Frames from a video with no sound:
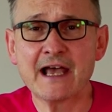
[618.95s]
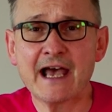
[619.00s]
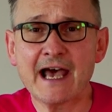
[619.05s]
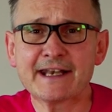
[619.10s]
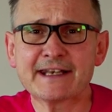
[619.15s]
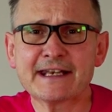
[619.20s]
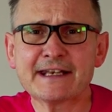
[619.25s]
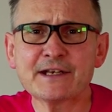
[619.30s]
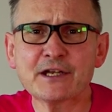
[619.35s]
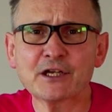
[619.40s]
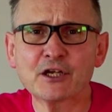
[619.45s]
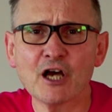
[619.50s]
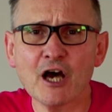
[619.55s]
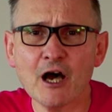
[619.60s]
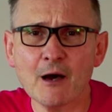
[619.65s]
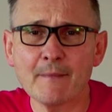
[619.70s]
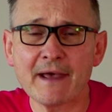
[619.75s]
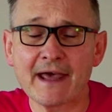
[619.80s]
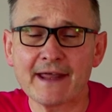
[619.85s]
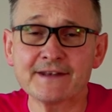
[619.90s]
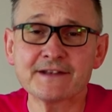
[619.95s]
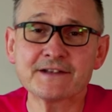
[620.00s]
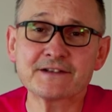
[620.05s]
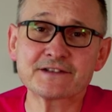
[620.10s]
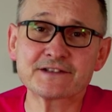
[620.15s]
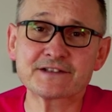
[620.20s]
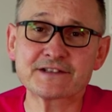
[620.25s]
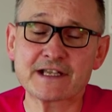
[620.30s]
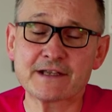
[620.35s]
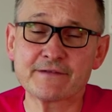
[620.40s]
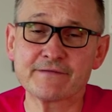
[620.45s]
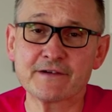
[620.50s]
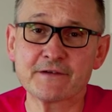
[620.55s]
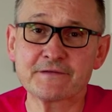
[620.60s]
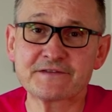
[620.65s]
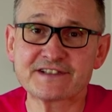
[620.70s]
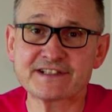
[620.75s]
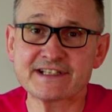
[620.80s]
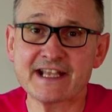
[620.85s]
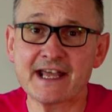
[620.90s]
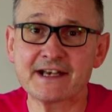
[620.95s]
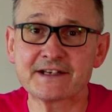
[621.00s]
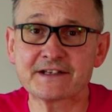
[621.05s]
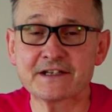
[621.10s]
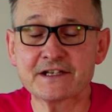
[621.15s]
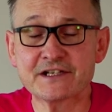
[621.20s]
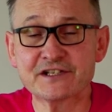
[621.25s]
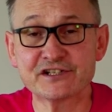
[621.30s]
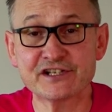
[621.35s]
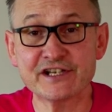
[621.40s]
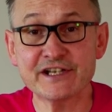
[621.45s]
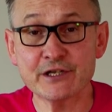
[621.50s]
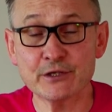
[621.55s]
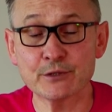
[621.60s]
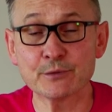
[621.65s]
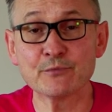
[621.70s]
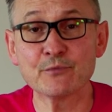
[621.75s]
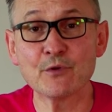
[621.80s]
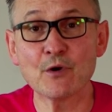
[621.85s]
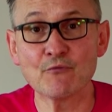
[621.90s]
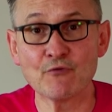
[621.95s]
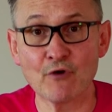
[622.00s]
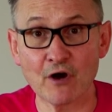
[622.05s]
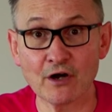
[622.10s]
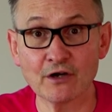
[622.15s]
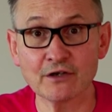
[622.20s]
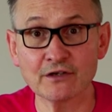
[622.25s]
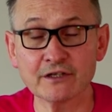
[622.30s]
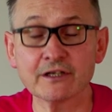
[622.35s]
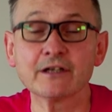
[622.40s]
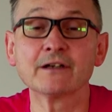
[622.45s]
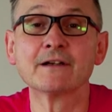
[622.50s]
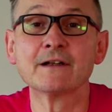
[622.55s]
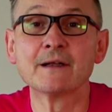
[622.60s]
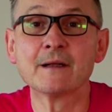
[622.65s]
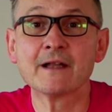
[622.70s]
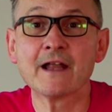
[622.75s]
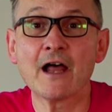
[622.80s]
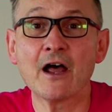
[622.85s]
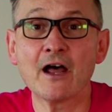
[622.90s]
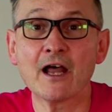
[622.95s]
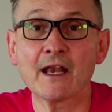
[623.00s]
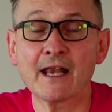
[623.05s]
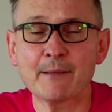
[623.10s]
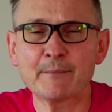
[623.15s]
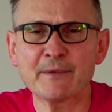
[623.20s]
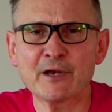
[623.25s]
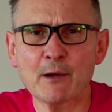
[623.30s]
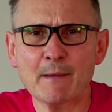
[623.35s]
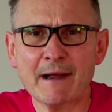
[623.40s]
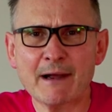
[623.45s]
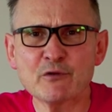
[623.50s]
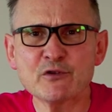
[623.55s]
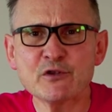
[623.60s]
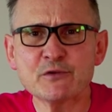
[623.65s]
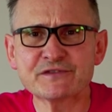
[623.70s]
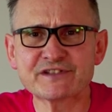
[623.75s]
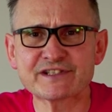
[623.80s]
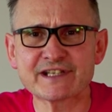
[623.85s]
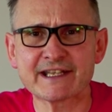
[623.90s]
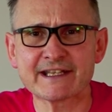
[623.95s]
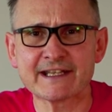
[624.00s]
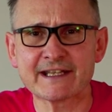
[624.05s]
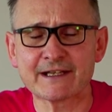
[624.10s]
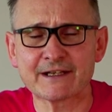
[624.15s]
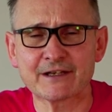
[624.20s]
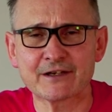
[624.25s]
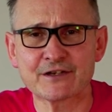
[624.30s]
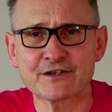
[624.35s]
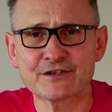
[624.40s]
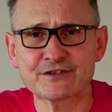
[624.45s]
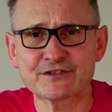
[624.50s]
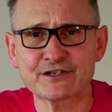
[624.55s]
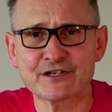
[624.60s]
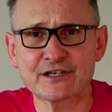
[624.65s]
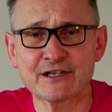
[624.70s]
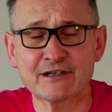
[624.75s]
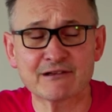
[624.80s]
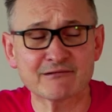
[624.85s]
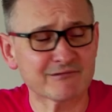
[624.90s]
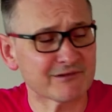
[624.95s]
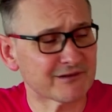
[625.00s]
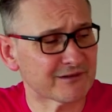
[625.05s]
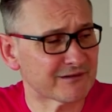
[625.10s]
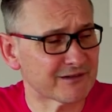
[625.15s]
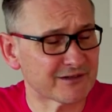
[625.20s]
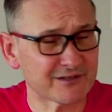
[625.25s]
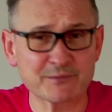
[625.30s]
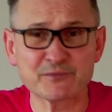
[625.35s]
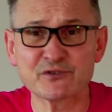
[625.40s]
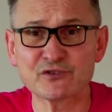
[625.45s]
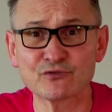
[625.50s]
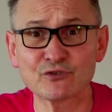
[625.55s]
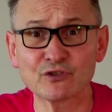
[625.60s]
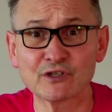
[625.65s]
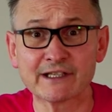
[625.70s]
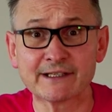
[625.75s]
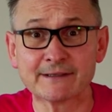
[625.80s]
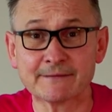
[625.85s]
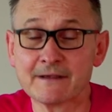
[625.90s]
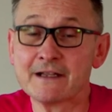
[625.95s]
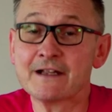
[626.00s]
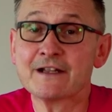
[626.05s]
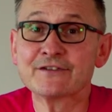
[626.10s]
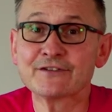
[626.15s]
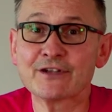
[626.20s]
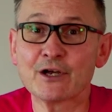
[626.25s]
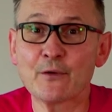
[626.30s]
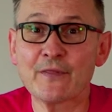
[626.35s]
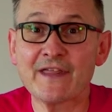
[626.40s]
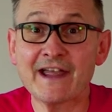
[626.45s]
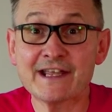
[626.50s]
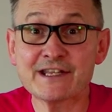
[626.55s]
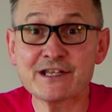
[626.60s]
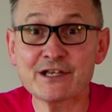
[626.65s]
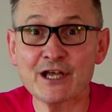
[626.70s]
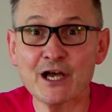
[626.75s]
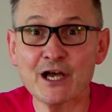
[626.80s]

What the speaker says: And in the comments, if I've said Chetham wrong, let me know how you say it because I'm struggling. So there you